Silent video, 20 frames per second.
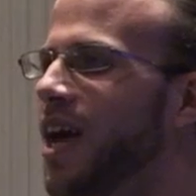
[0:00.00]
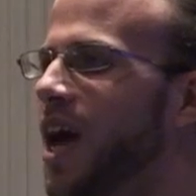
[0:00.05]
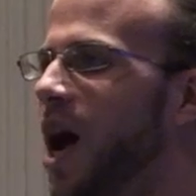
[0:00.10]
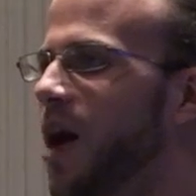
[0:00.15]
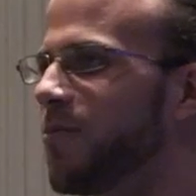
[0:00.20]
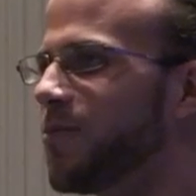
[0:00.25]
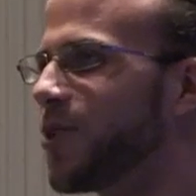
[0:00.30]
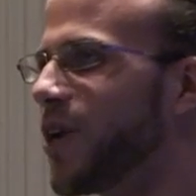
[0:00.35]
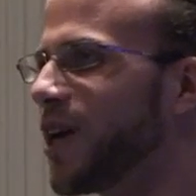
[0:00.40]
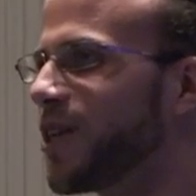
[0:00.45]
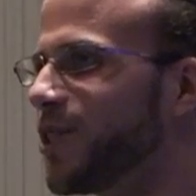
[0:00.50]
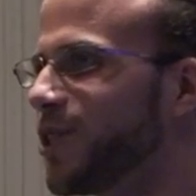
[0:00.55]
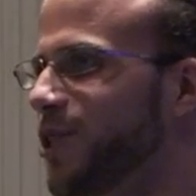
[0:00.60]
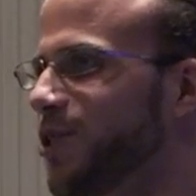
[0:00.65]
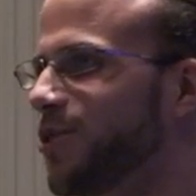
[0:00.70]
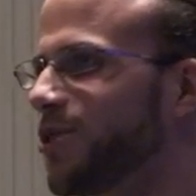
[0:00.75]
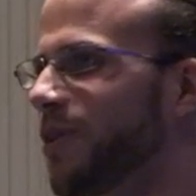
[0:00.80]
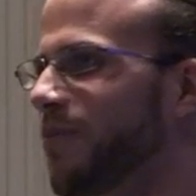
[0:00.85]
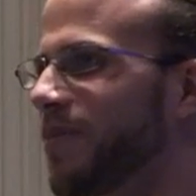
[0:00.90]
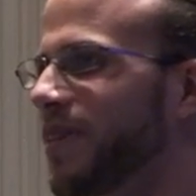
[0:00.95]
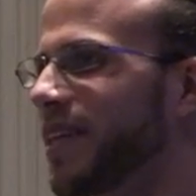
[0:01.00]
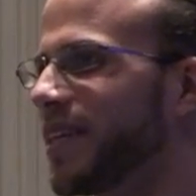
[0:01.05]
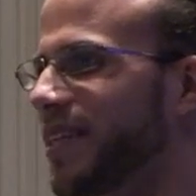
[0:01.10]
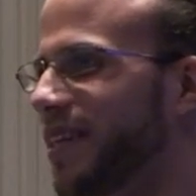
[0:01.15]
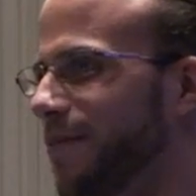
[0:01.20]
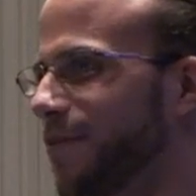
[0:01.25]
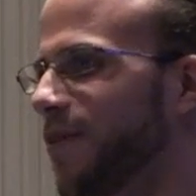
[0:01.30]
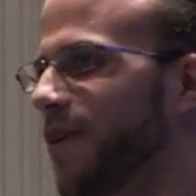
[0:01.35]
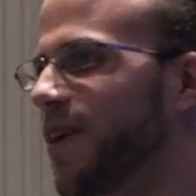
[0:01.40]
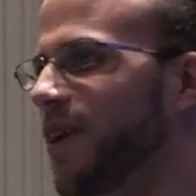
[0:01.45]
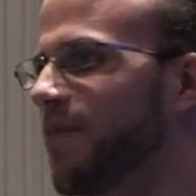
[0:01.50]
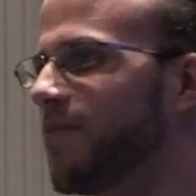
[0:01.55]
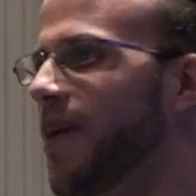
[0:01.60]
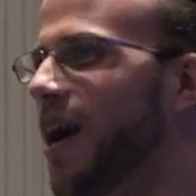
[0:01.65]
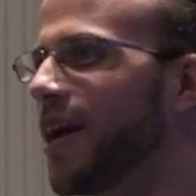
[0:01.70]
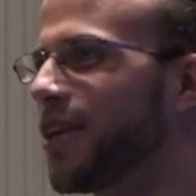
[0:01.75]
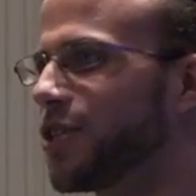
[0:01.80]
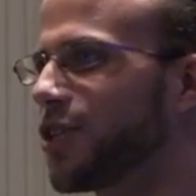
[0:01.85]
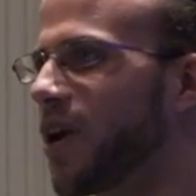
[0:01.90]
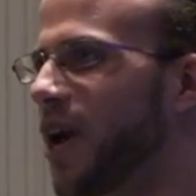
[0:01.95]
I'm trying to do something different. I'm
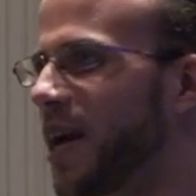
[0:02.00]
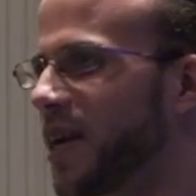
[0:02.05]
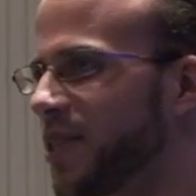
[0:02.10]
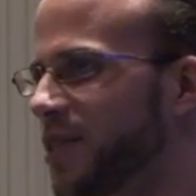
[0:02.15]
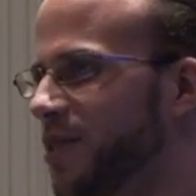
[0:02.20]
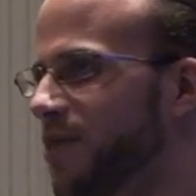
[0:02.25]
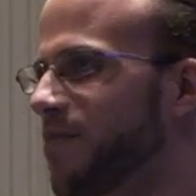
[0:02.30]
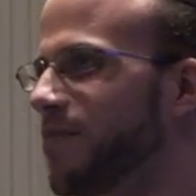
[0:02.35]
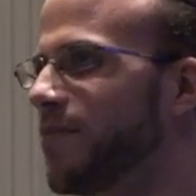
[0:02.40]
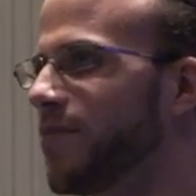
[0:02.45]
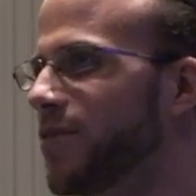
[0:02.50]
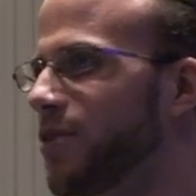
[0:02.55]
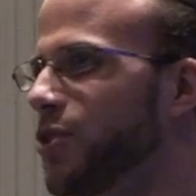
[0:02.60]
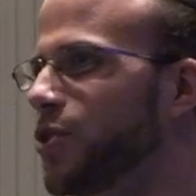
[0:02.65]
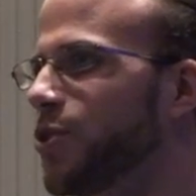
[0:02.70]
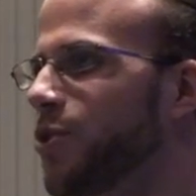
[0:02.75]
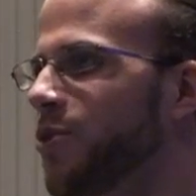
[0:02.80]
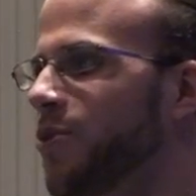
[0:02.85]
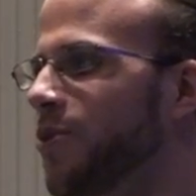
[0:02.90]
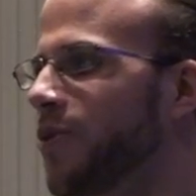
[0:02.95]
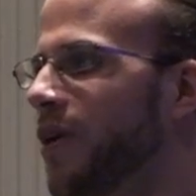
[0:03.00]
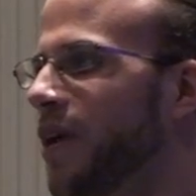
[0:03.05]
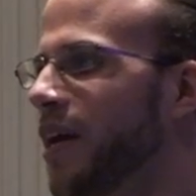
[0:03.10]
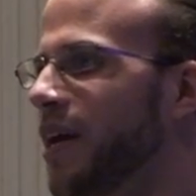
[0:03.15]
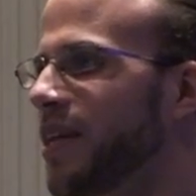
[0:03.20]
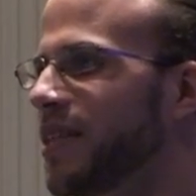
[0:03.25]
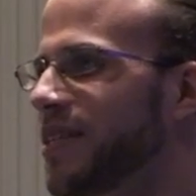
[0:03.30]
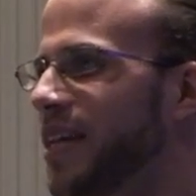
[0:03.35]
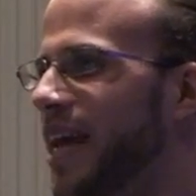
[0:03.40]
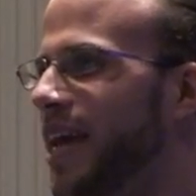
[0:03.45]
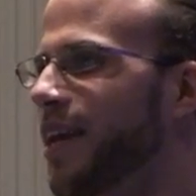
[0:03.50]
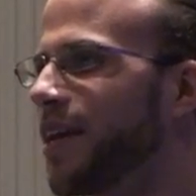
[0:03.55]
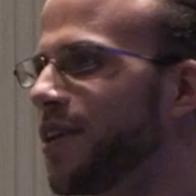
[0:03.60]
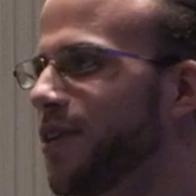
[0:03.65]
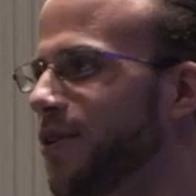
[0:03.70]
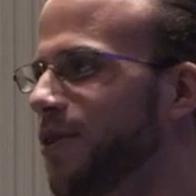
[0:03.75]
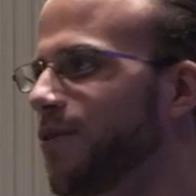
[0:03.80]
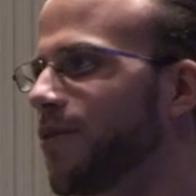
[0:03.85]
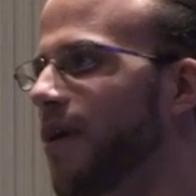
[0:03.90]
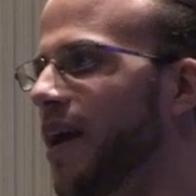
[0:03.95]
not trying to, to take a
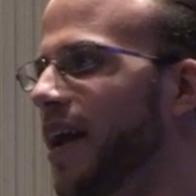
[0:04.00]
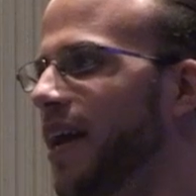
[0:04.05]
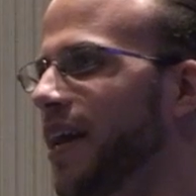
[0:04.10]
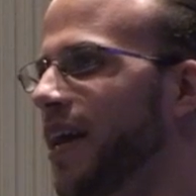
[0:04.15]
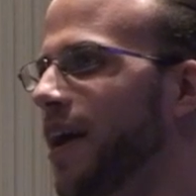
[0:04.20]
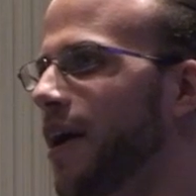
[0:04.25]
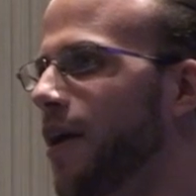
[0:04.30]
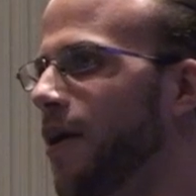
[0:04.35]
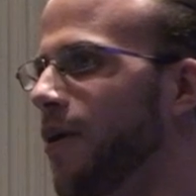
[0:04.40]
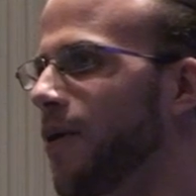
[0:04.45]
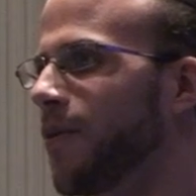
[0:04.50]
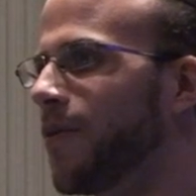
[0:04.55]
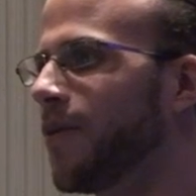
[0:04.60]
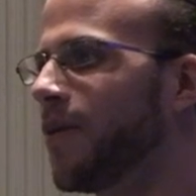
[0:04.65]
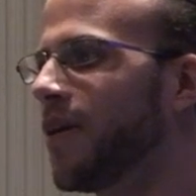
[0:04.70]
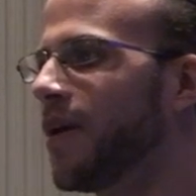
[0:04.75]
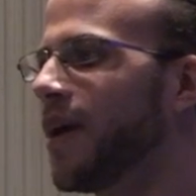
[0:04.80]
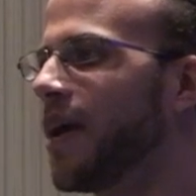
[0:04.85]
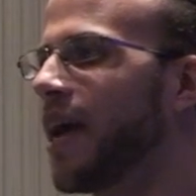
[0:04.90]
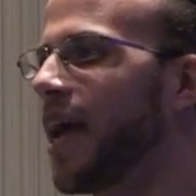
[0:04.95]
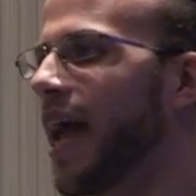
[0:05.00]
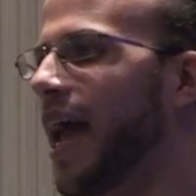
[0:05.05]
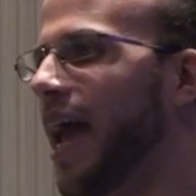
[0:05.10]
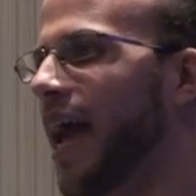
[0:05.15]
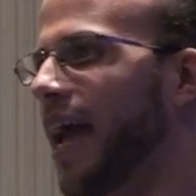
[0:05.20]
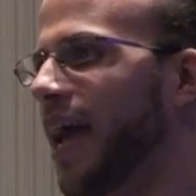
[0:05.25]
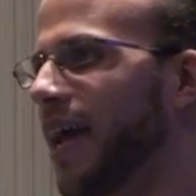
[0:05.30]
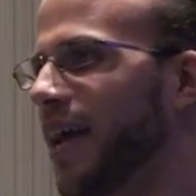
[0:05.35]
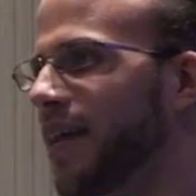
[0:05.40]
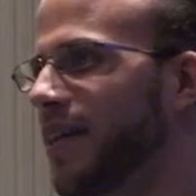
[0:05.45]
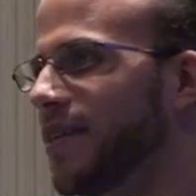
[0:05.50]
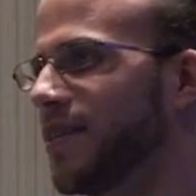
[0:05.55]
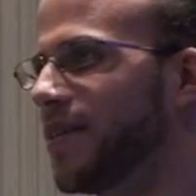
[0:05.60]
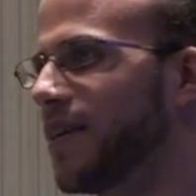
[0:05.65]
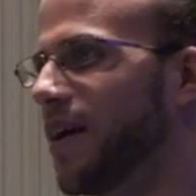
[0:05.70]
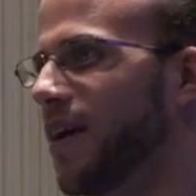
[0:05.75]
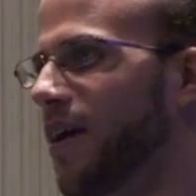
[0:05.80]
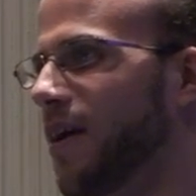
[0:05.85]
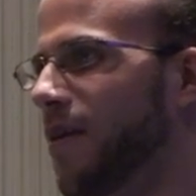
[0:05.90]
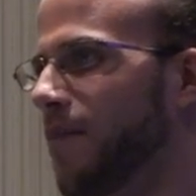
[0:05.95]
new radio and
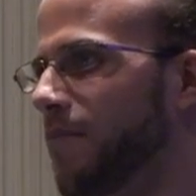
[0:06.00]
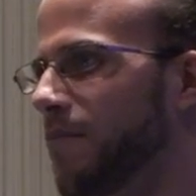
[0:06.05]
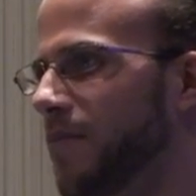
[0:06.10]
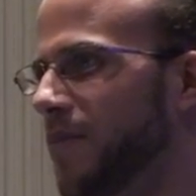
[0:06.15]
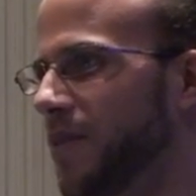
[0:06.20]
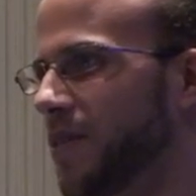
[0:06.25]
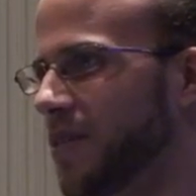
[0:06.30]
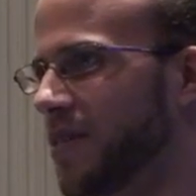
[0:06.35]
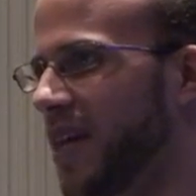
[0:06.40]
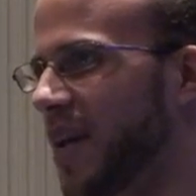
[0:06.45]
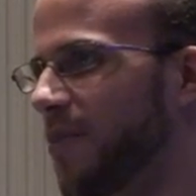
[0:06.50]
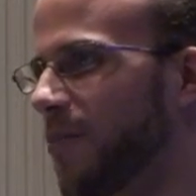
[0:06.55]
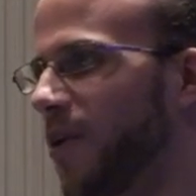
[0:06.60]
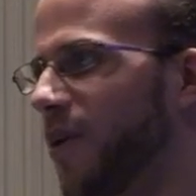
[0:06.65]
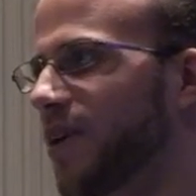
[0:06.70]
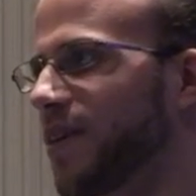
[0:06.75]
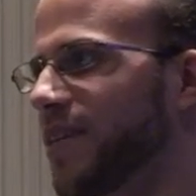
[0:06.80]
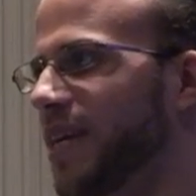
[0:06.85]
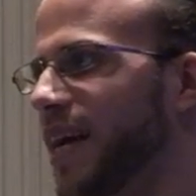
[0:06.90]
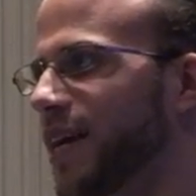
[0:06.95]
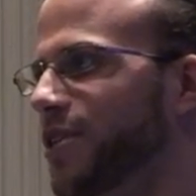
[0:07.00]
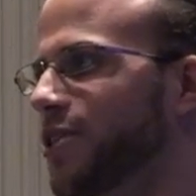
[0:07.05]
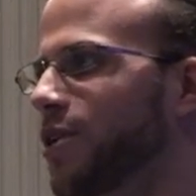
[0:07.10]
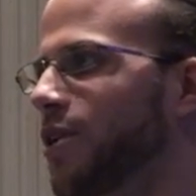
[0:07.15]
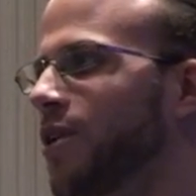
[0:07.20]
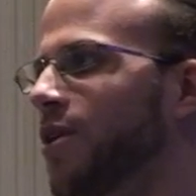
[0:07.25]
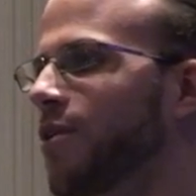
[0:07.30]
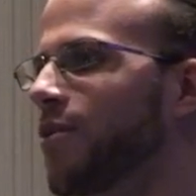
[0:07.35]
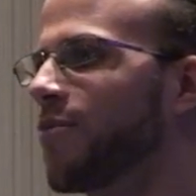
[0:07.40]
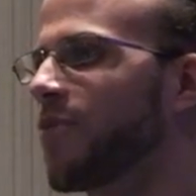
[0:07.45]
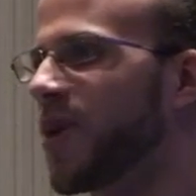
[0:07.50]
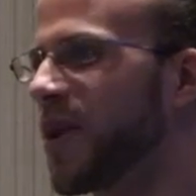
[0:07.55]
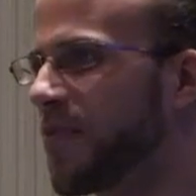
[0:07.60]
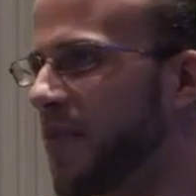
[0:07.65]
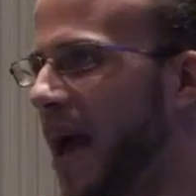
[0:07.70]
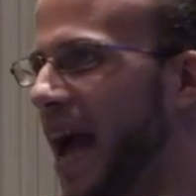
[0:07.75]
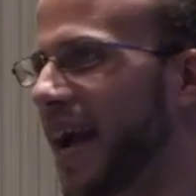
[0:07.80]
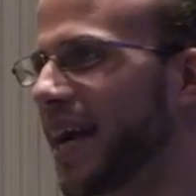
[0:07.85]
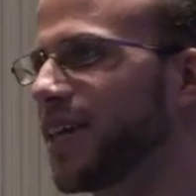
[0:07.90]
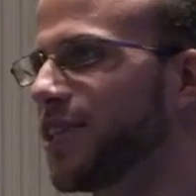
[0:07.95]
um, the same architecture,
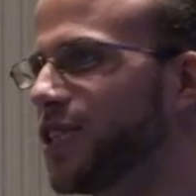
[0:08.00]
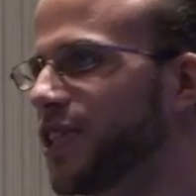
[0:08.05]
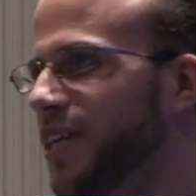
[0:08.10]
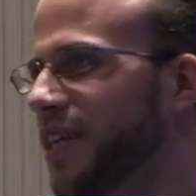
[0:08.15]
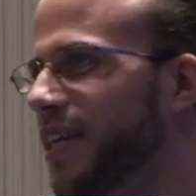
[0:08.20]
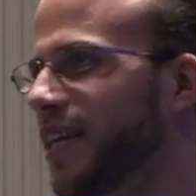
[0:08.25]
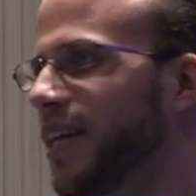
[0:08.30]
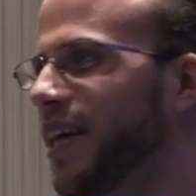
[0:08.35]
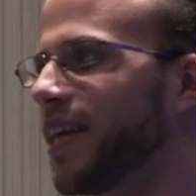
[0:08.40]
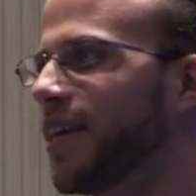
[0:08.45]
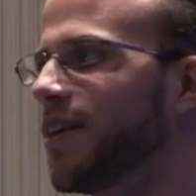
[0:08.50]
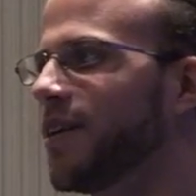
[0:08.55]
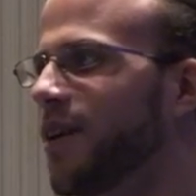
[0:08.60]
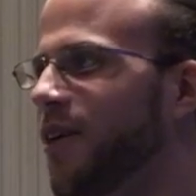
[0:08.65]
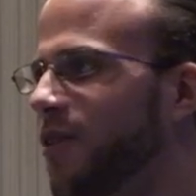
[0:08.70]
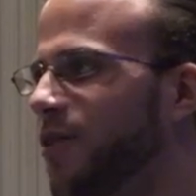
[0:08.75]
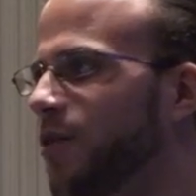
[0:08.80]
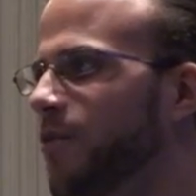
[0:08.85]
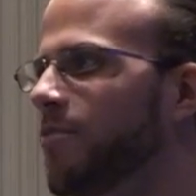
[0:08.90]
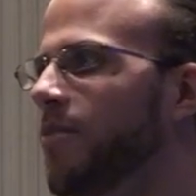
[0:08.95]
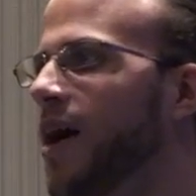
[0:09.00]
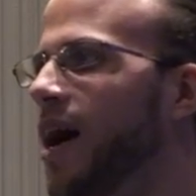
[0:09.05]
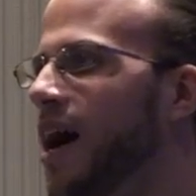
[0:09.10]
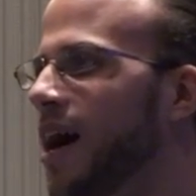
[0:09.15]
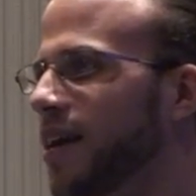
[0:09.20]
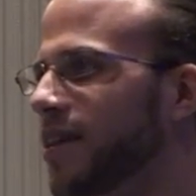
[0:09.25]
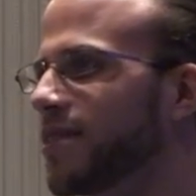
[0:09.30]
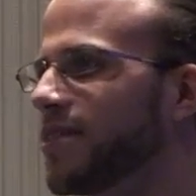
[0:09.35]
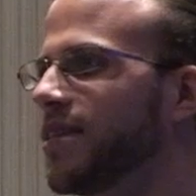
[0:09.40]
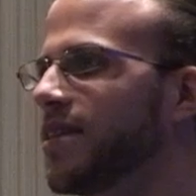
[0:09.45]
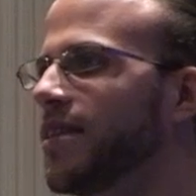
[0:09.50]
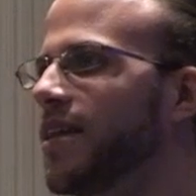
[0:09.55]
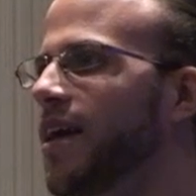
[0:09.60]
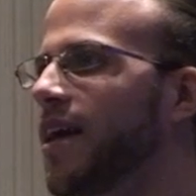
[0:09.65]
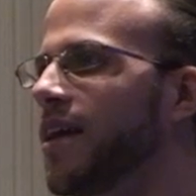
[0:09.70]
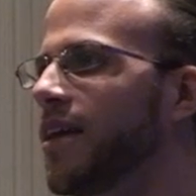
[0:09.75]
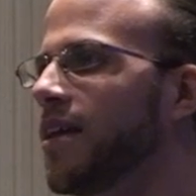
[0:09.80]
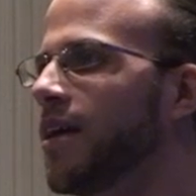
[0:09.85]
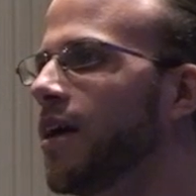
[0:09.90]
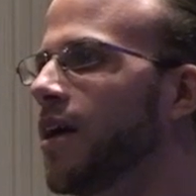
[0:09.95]
repackage it in another box and
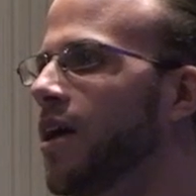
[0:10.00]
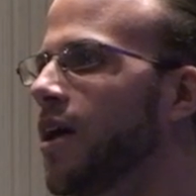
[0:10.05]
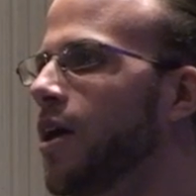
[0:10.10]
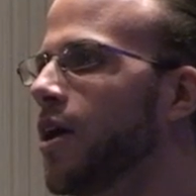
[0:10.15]
then